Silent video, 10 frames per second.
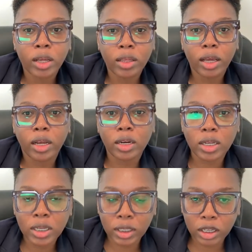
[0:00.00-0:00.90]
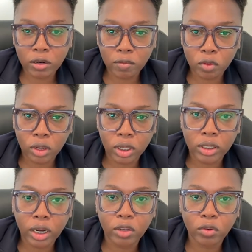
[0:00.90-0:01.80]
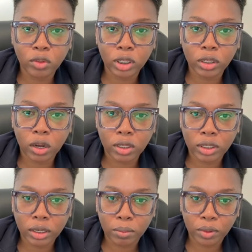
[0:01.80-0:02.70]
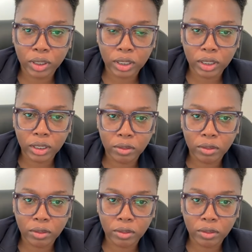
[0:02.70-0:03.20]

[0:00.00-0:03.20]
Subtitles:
then these individuals are using consular processing.